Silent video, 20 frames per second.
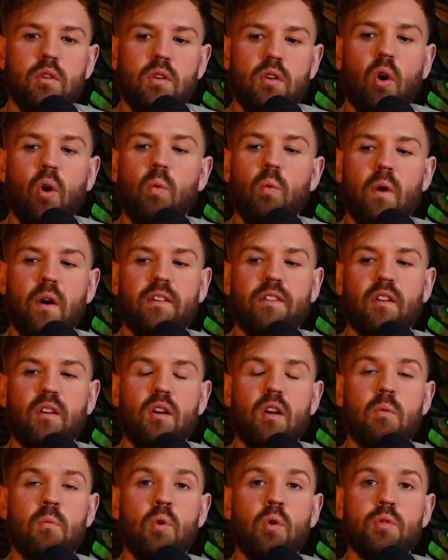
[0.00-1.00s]
cope with
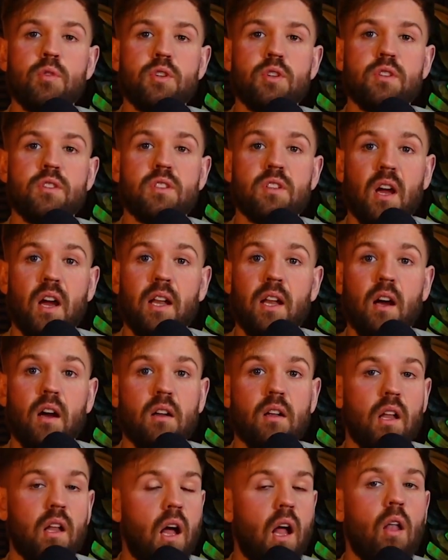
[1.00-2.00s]
our emotions, and
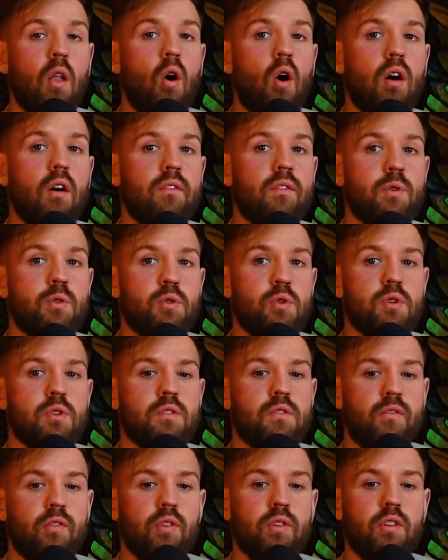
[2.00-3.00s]
a lot of us
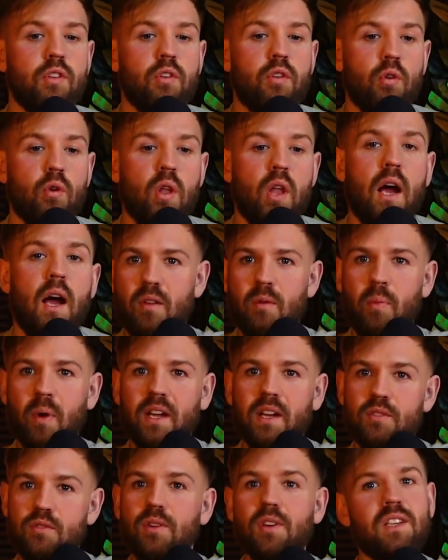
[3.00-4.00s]
use food to do that. The
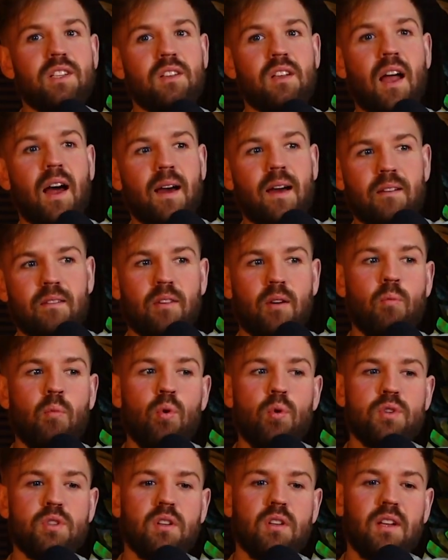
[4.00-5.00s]
biggest reason I have
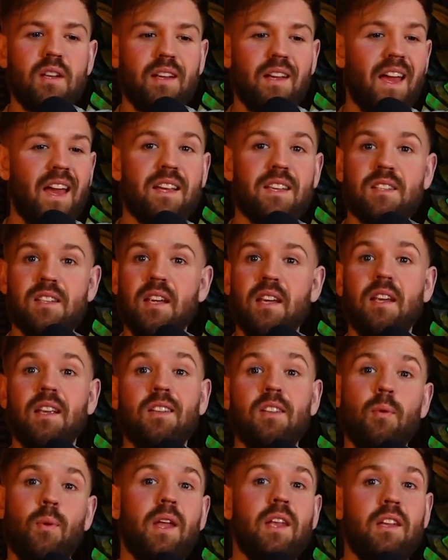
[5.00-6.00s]
emotionally, let's say
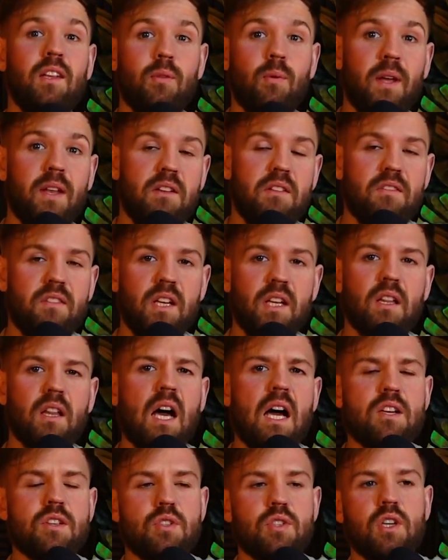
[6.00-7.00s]
in 2023
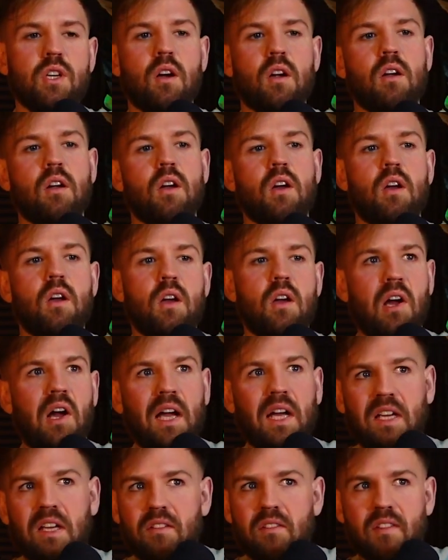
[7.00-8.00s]
last year,
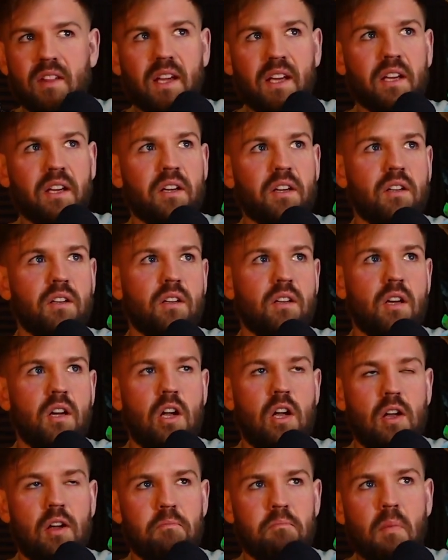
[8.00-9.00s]
I can think of
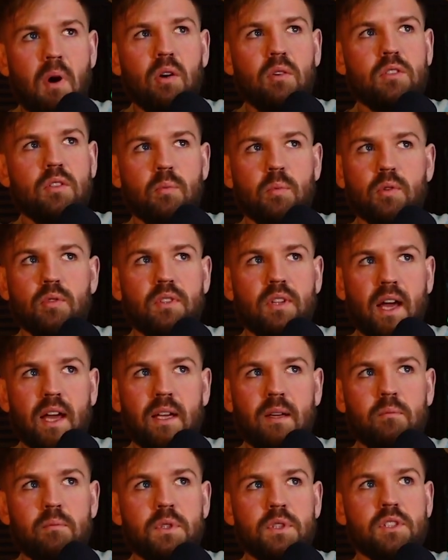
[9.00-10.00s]
multiple
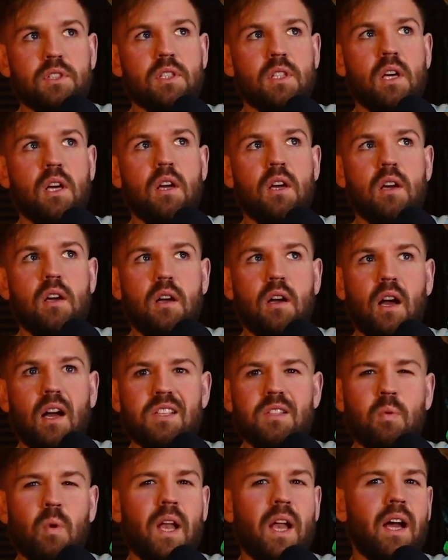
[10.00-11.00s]
times,
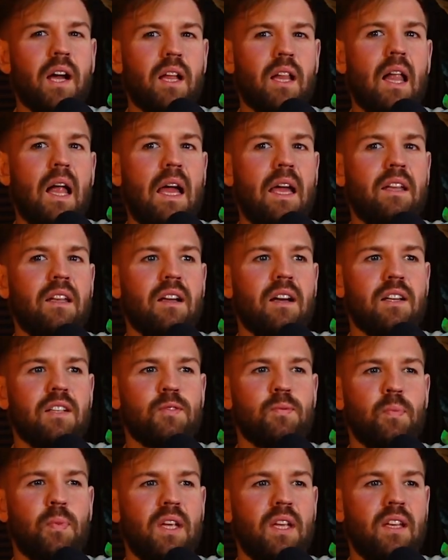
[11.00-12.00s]
is when a client
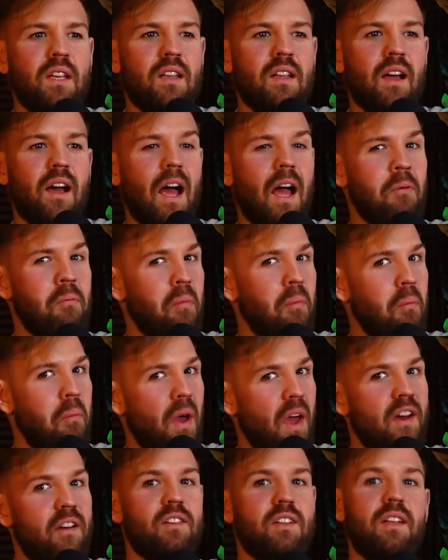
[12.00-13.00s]
has been a
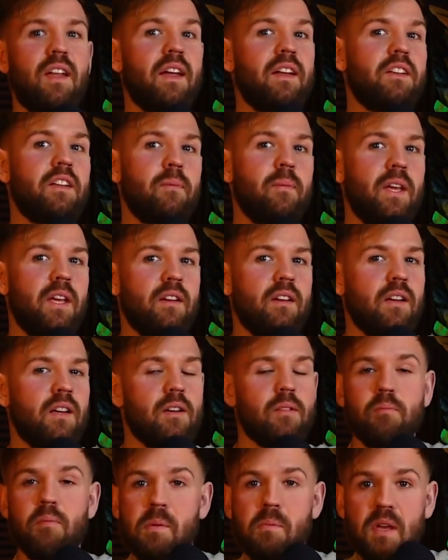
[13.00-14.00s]
bit of a dick to me,
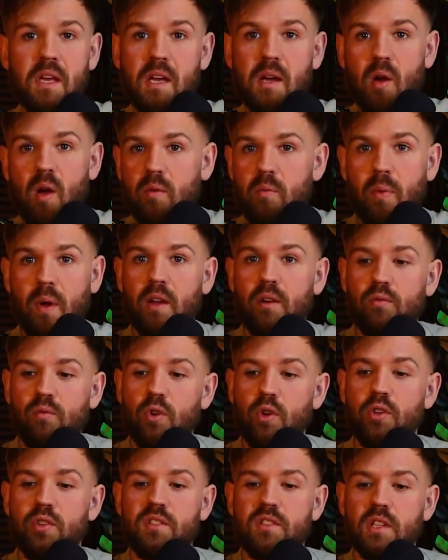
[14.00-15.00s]
maybe a bit
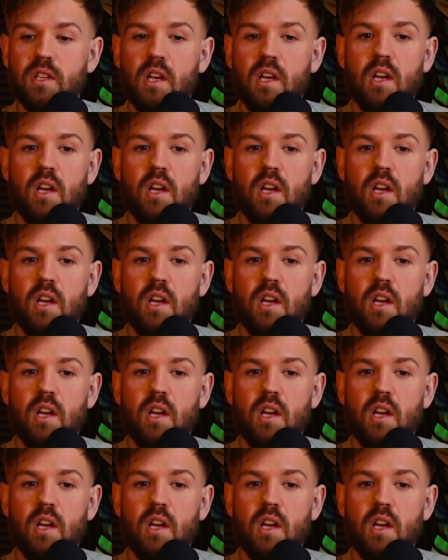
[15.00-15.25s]
rude,